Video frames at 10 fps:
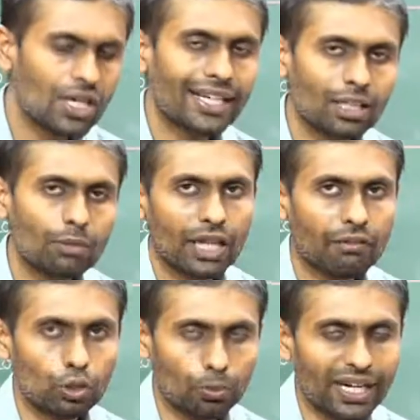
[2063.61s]
which
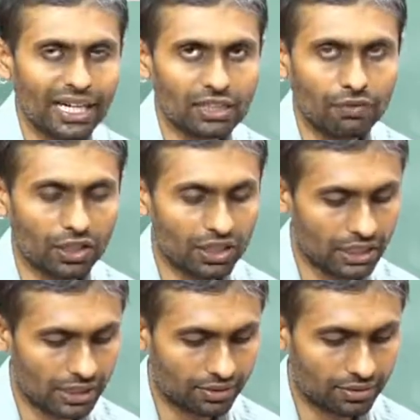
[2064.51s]
attribute I want to make it as
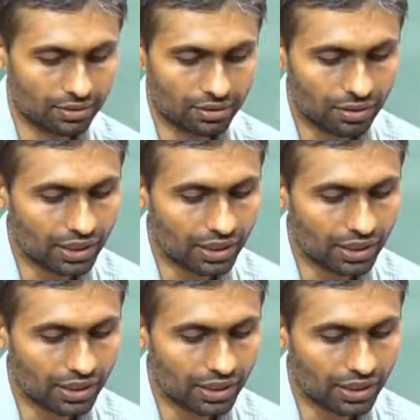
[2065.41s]
foreign key, guys?